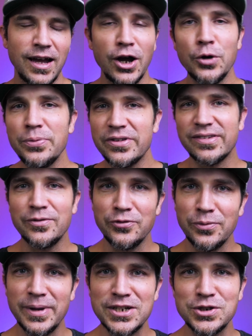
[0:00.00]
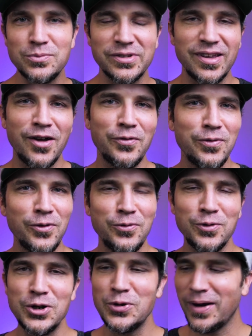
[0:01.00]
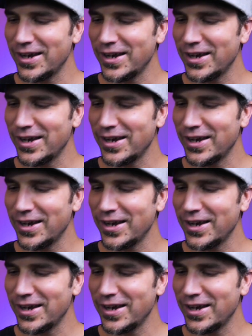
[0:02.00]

I hope this information was helpful for you.